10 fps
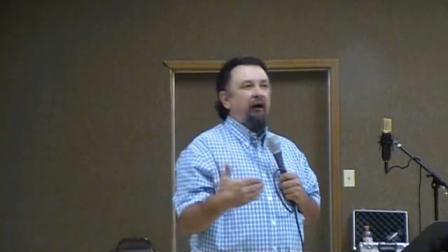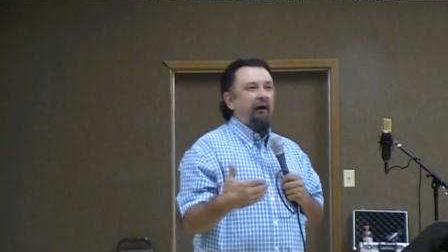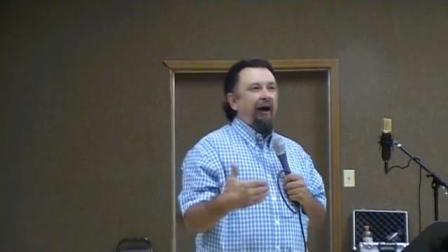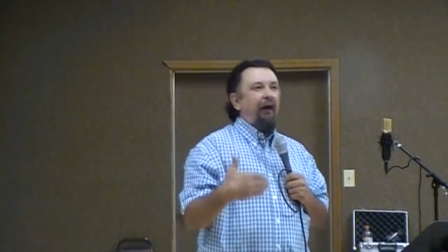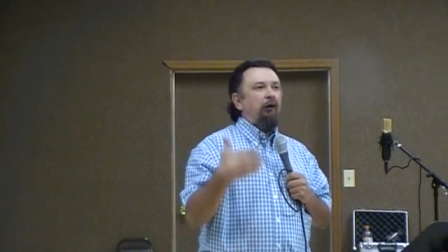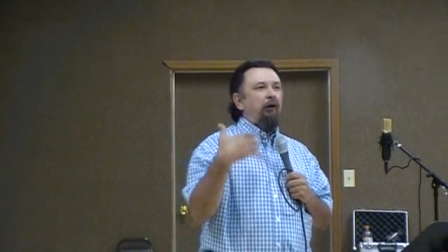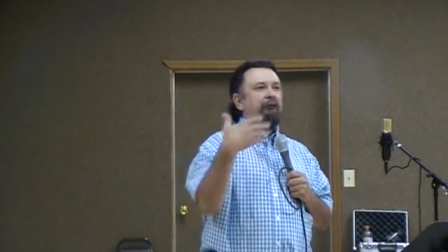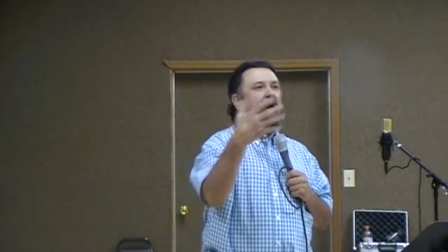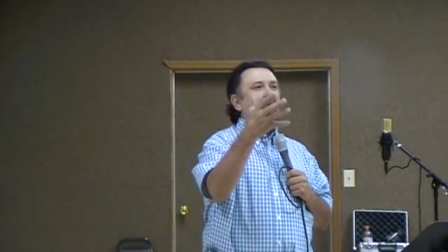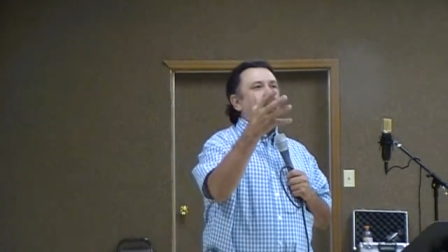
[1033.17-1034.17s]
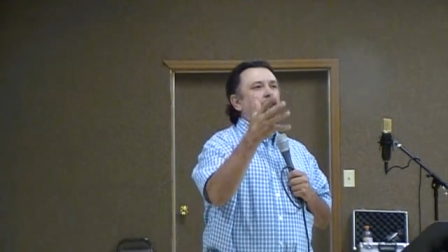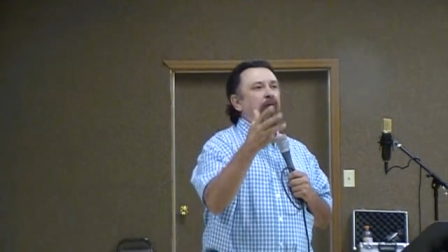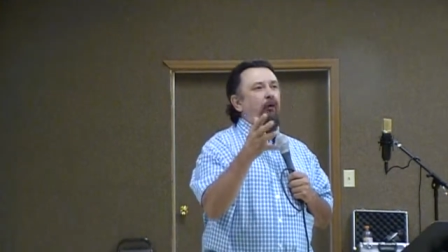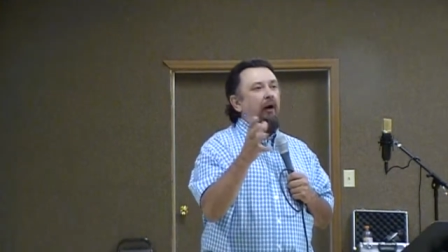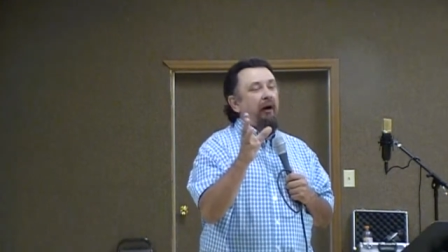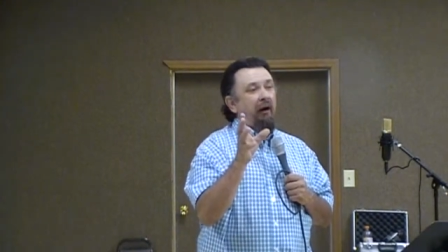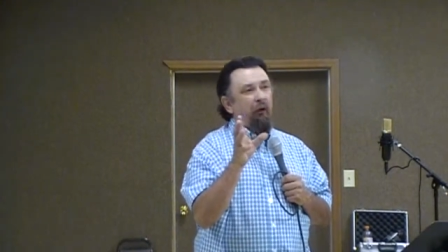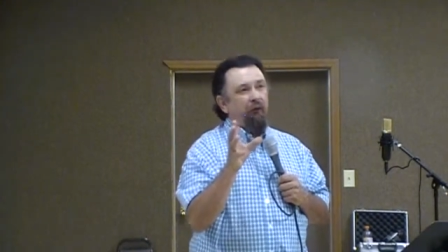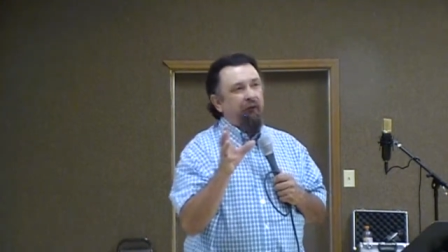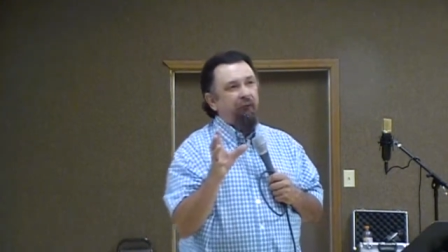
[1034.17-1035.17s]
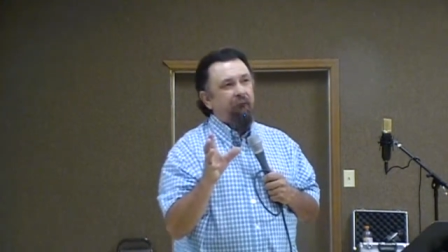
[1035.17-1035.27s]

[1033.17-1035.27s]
and I looked out on the ground,